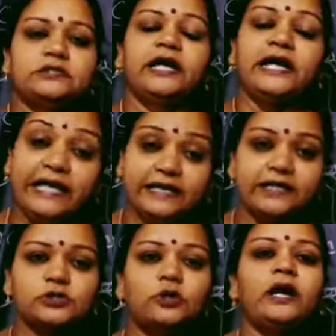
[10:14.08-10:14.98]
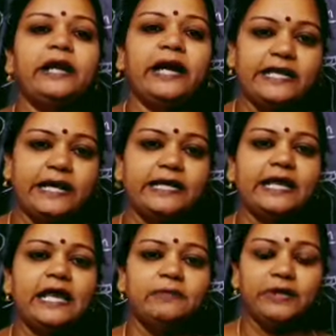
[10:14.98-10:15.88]
radiate, that is called
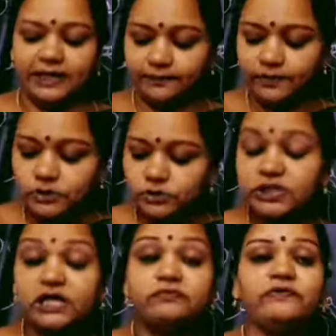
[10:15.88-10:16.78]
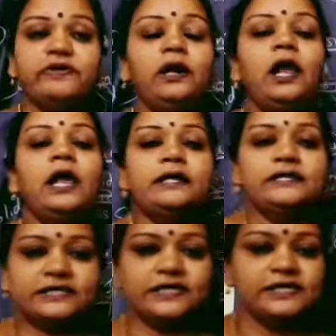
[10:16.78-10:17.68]
radiating, emitting. So that we will
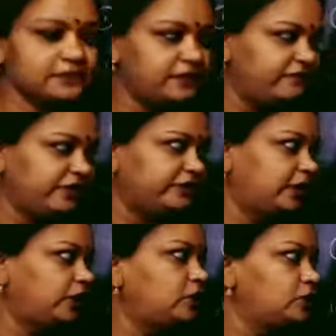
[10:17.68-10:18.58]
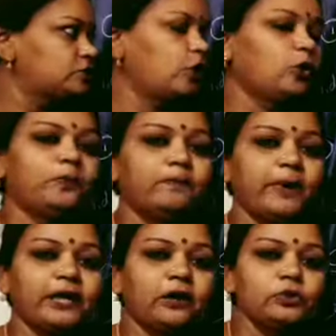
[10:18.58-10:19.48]
discuss further. So I hope
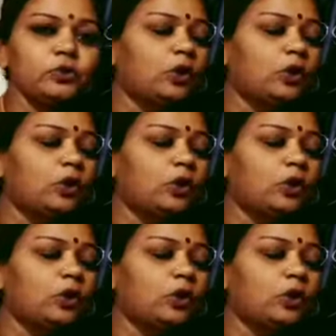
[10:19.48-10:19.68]
by now you